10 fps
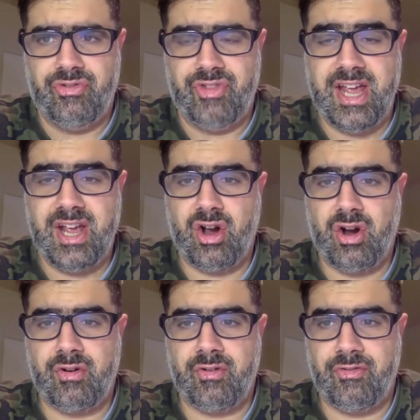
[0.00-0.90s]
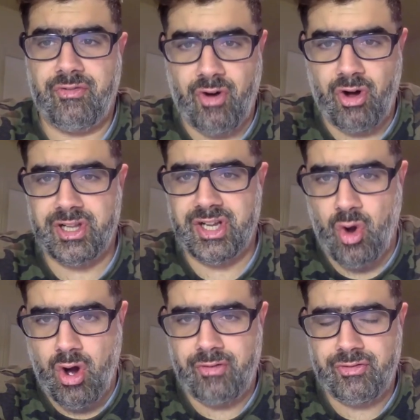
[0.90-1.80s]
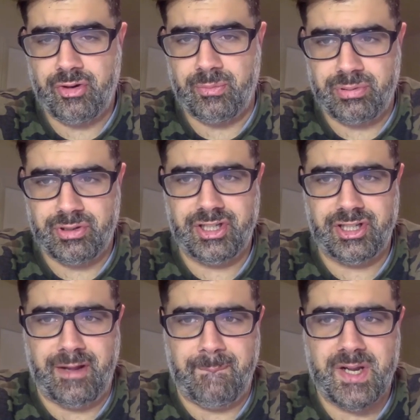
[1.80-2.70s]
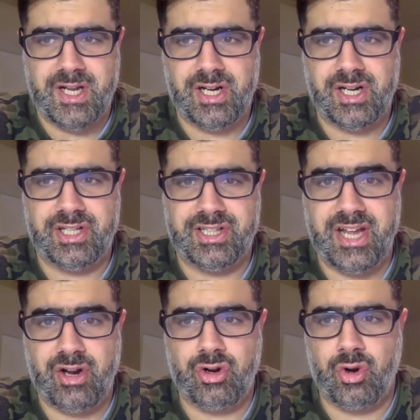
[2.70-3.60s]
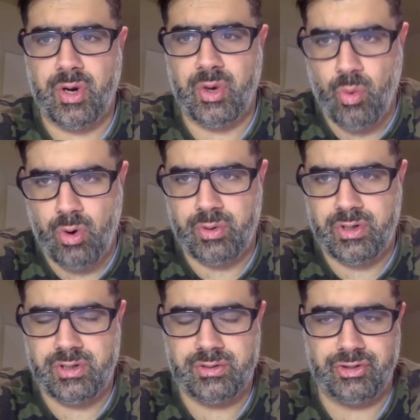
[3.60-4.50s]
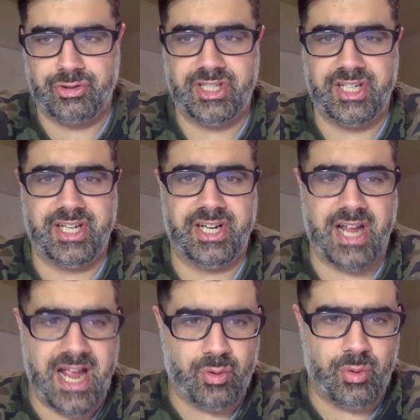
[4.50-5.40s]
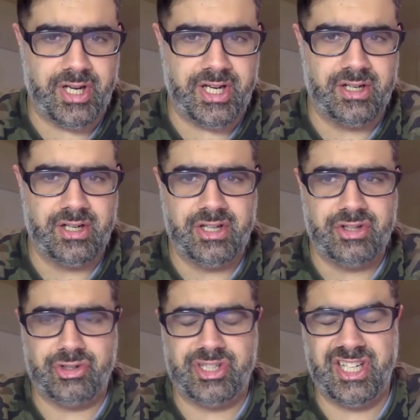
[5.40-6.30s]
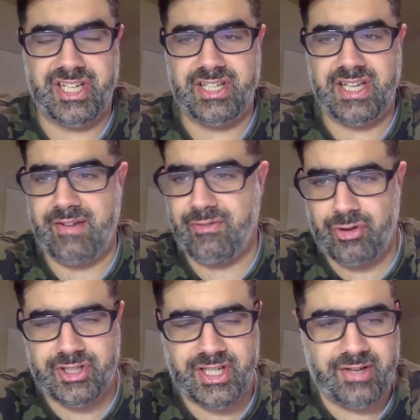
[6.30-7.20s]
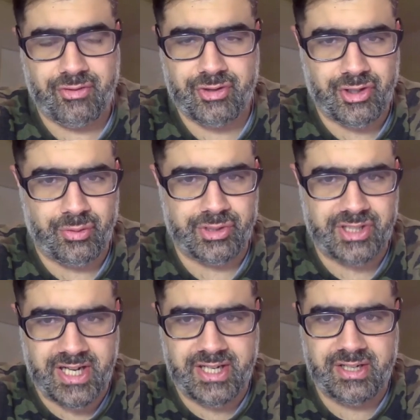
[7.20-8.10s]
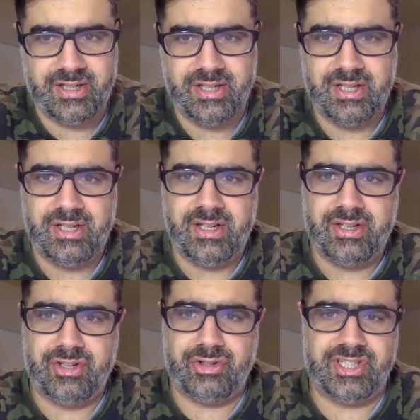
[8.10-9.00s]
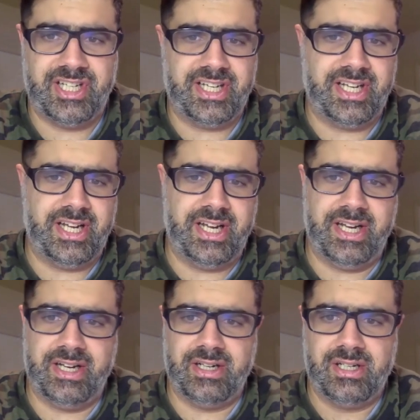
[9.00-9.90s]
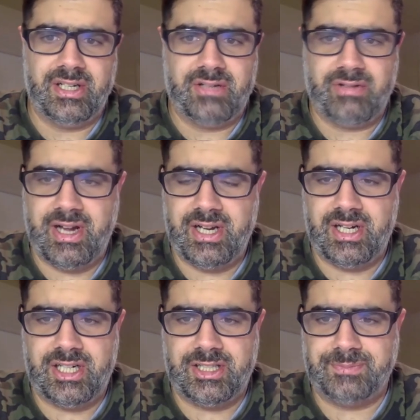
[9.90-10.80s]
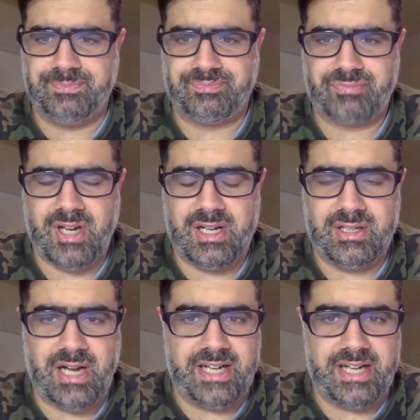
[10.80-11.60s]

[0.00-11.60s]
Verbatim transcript: they are falling off completely because they are going woke. They're seeking equity. They're seeking diversity for its own sake. They're seeking right um, uh,